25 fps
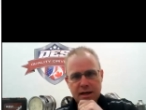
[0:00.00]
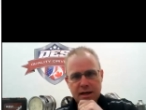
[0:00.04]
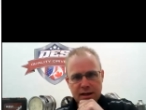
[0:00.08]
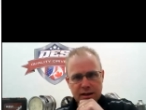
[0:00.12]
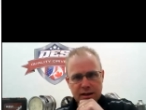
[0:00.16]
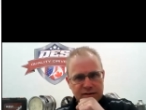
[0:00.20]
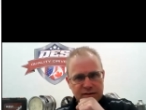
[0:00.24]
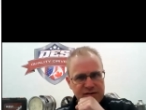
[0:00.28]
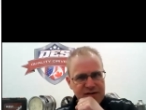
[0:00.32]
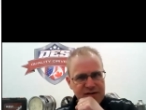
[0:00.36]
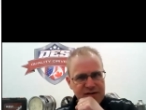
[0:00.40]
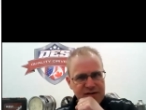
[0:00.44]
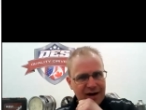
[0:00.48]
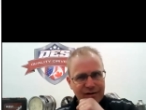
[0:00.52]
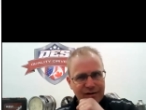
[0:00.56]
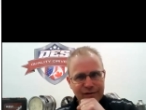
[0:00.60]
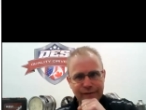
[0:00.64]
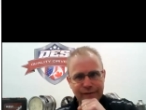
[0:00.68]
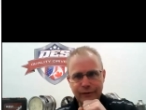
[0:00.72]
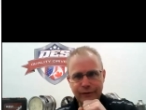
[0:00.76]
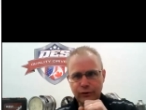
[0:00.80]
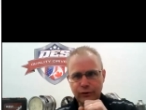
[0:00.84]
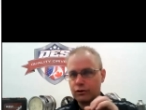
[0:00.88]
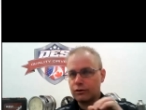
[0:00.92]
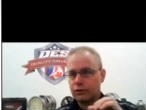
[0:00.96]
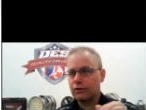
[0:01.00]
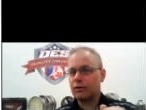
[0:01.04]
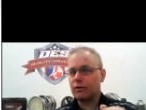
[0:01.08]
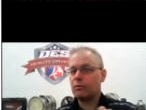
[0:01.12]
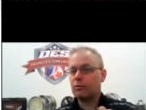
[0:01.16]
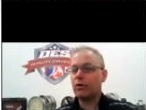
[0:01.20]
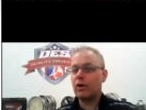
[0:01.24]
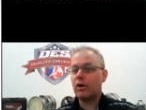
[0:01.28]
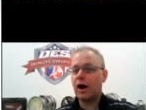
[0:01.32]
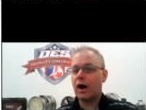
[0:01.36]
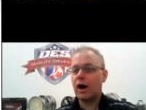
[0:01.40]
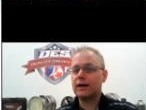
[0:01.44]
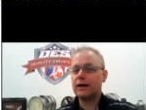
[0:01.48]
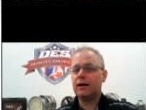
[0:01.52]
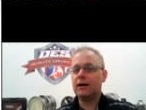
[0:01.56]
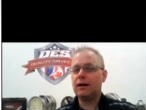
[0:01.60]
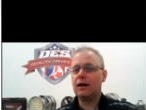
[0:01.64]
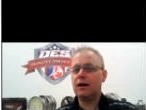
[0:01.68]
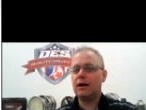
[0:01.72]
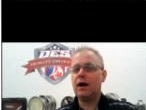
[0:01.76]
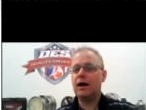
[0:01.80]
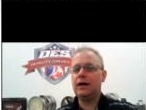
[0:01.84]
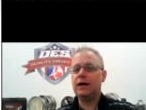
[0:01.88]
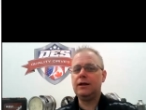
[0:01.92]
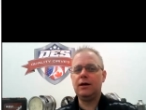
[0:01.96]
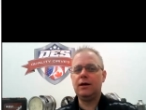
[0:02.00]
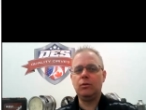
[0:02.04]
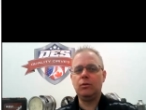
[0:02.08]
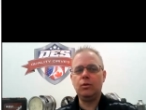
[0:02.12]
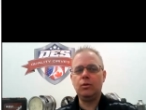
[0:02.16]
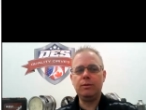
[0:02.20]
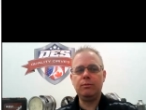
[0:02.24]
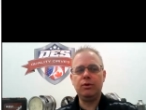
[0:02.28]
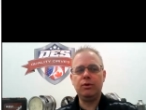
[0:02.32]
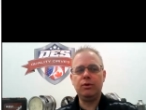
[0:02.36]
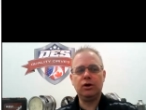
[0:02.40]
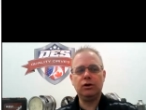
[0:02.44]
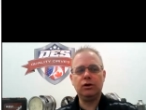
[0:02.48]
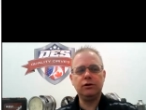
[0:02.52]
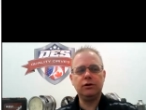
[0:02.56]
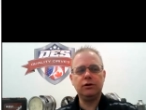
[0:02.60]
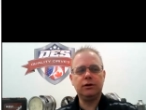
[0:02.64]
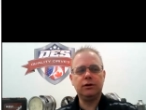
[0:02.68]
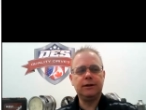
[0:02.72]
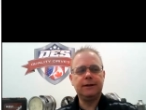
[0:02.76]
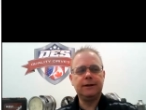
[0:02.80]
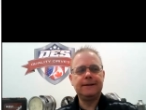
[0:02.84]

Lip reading: is that FilterTherm product line that we build.